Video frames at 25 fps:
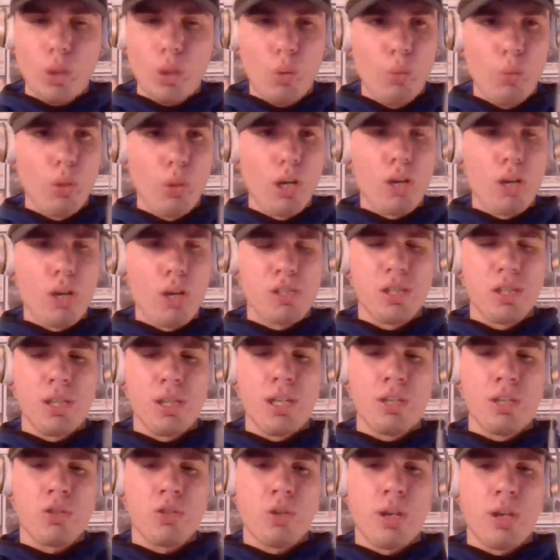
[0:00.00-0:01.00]
where else did he
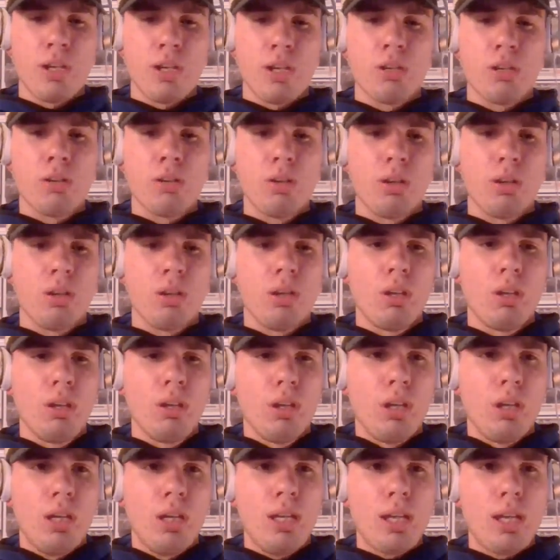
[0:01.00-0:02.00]
get traded?
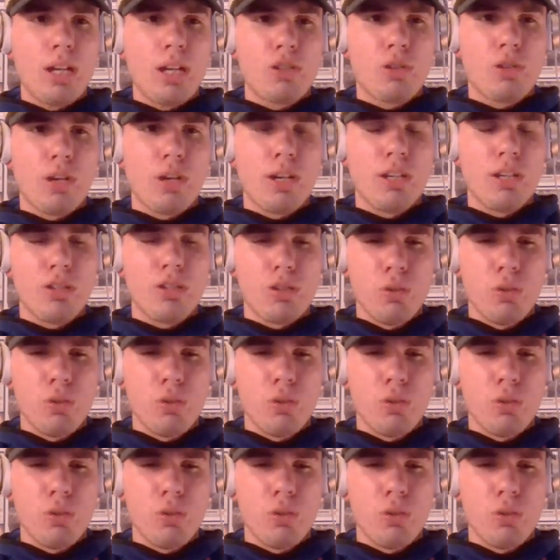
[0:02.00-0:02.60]
He got traded